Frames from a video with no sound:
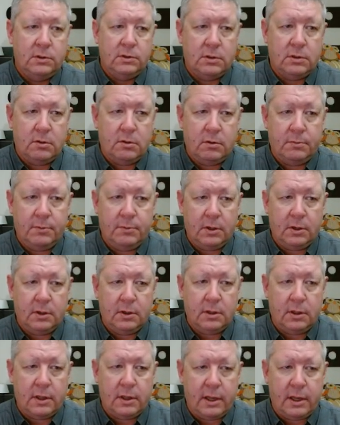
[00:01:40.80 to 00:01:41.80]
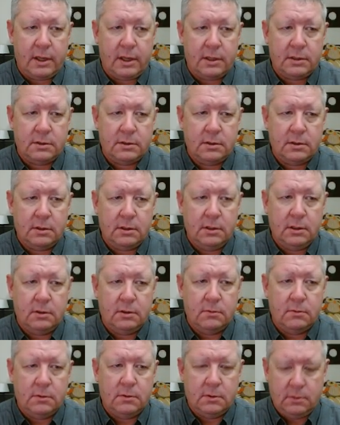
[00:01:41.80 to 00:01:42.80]
So it'd be class
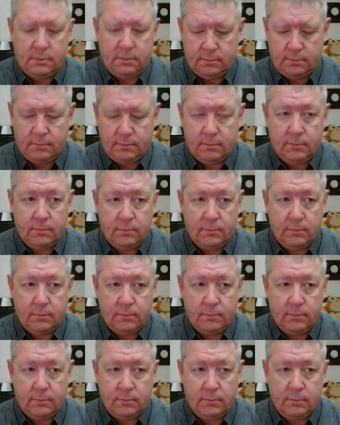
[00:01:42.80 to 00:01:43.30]
equal,